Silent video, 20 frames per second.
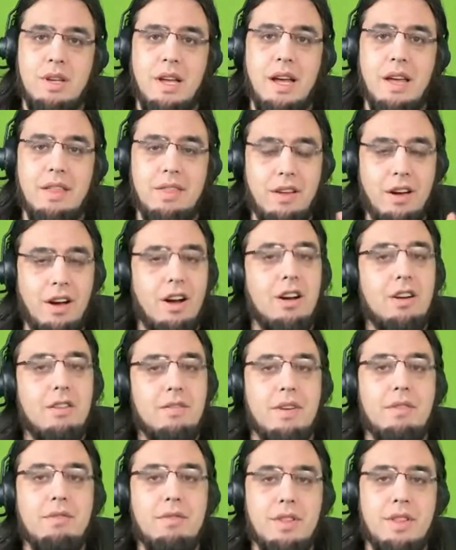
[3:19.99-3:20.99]
At the heart of
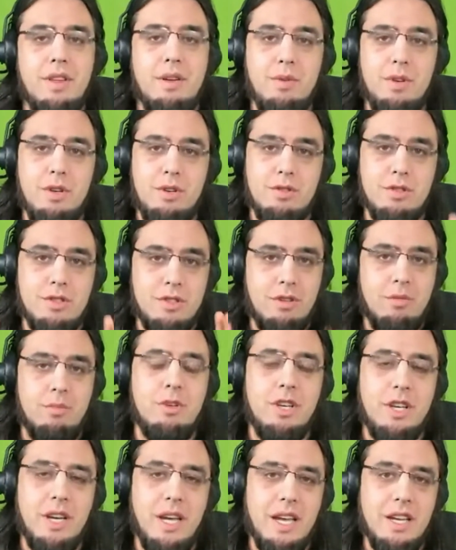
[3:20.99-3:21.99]
everything we do is
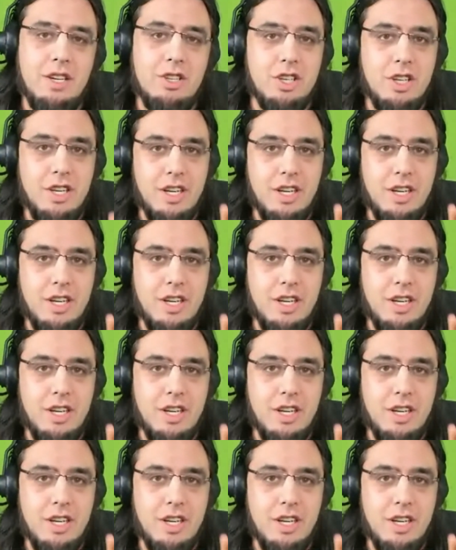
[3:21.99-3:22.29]
communication.